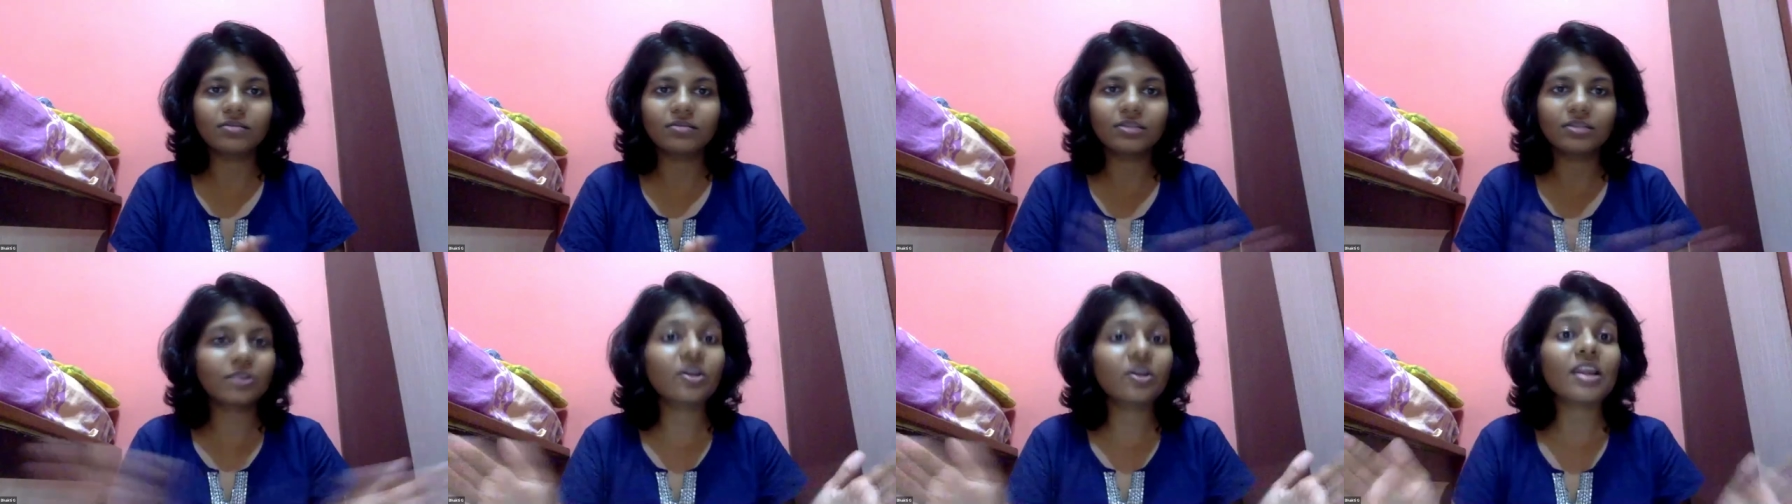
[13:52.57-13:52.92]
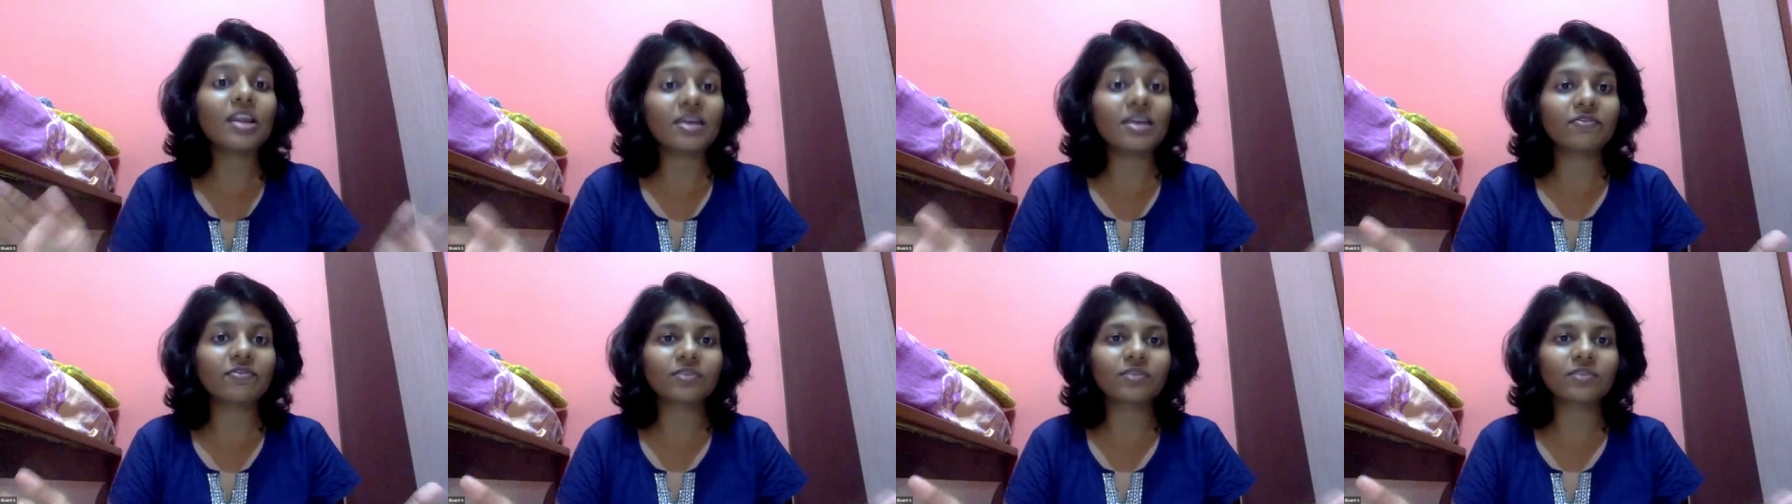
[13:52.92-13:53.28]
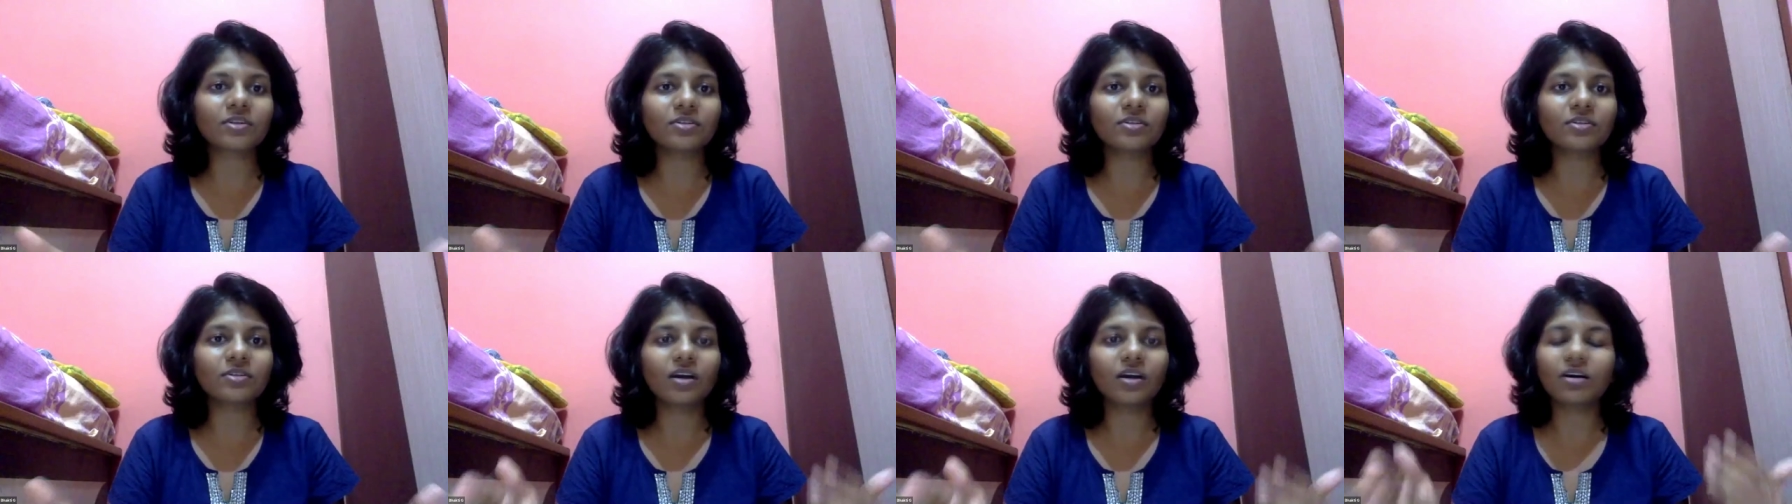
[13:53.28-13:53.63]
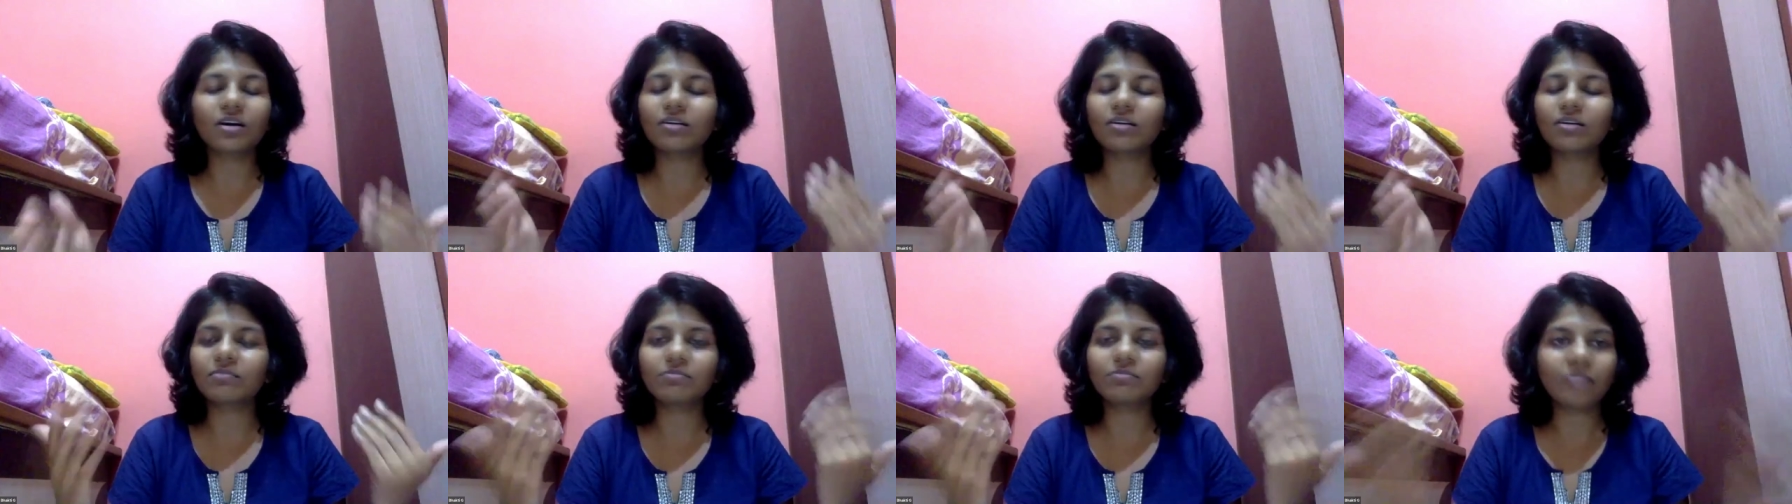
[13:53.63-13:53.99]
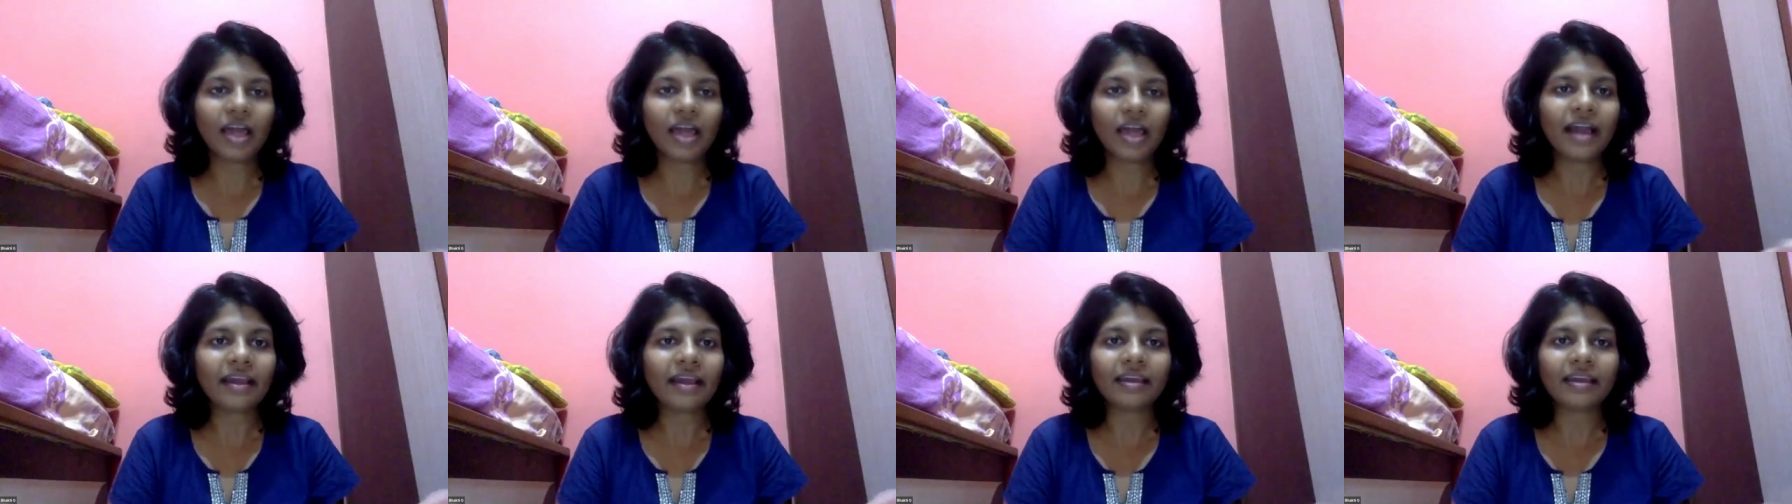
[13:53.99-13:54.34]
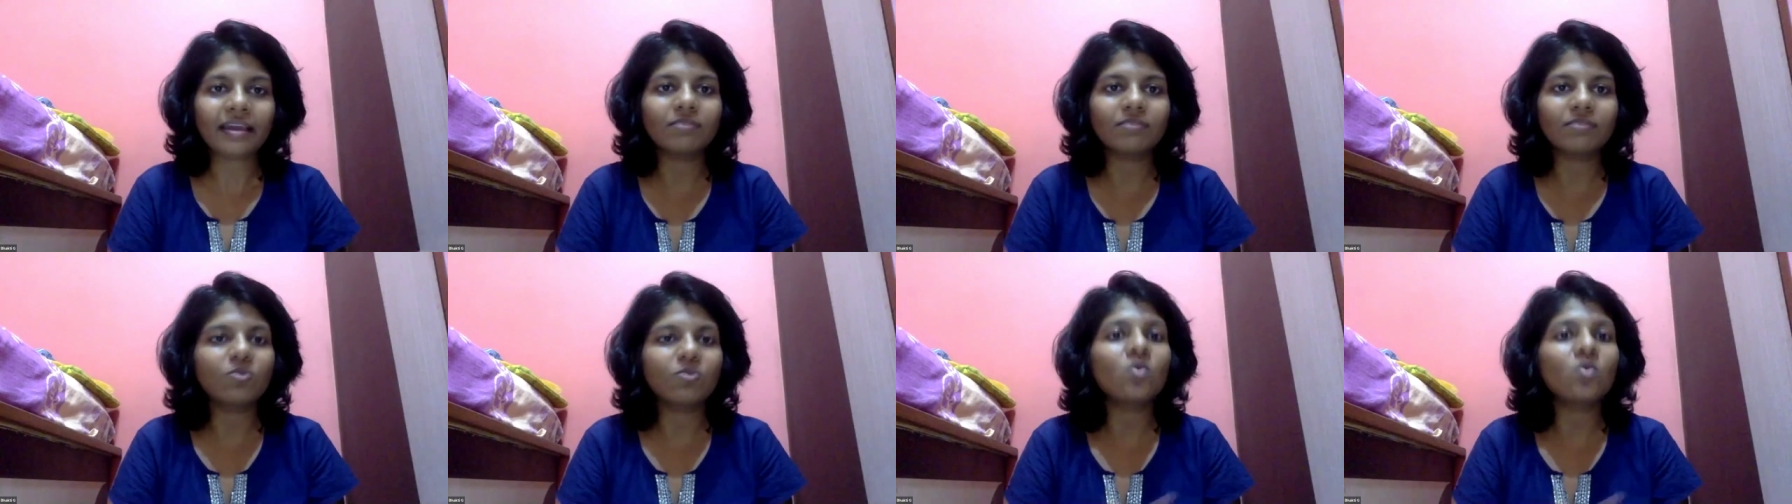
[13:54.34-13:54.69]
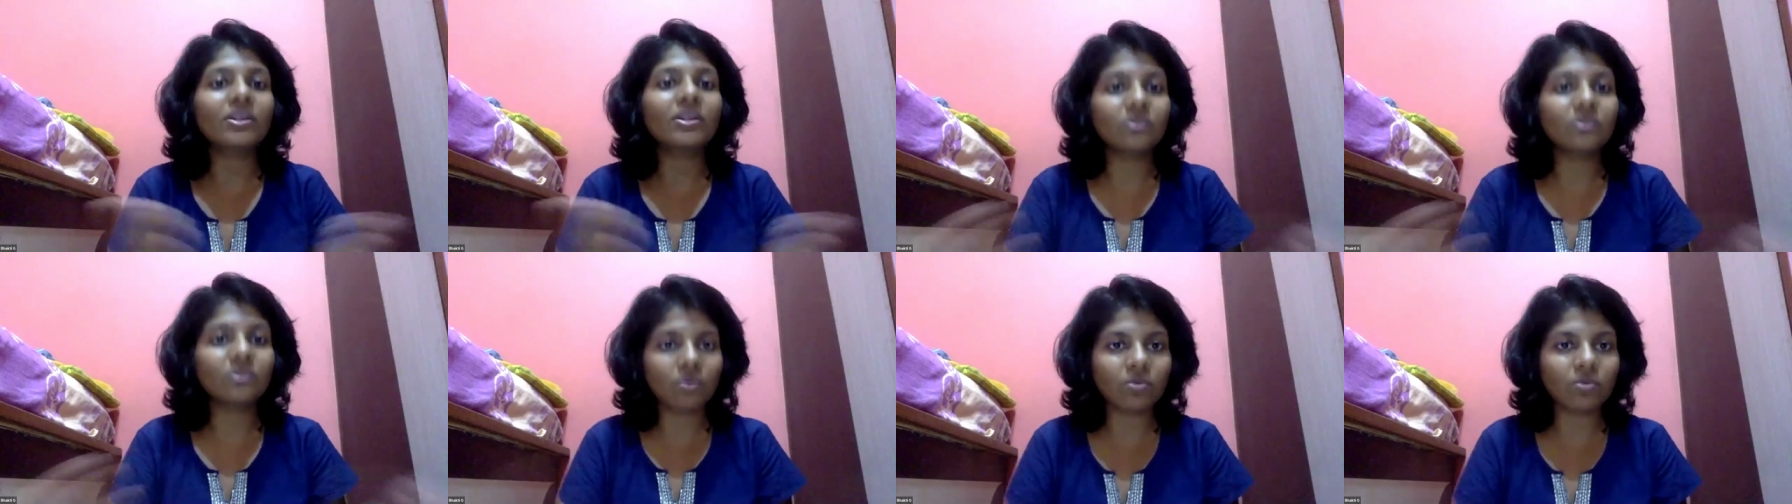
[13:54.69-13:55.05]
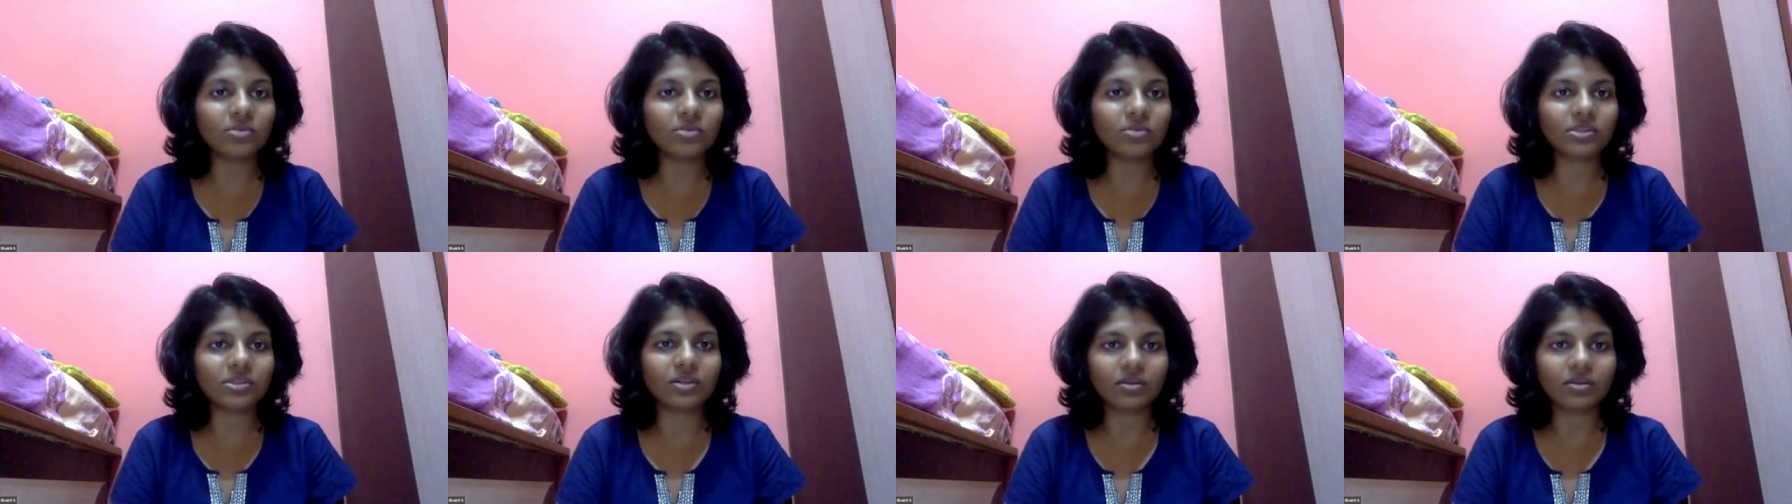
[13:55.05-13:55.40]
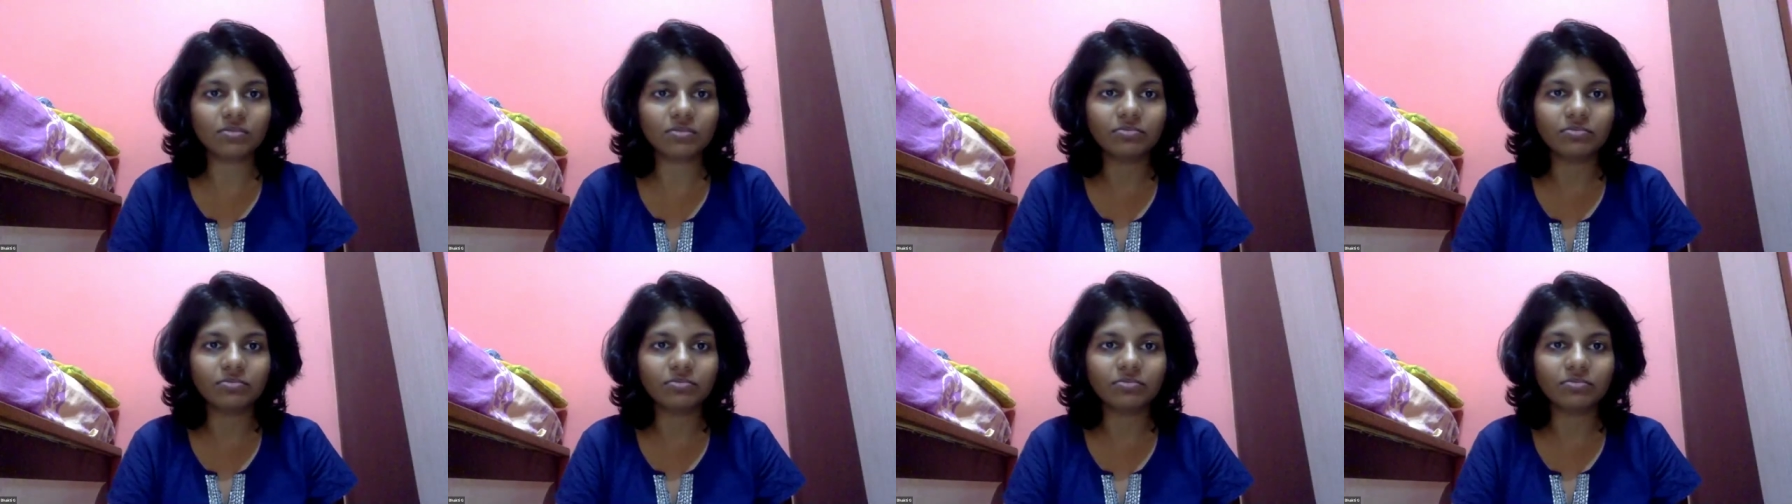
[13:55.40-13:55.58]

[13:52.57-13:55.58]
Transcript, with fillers: you know, left uh, blank and no one knows uh,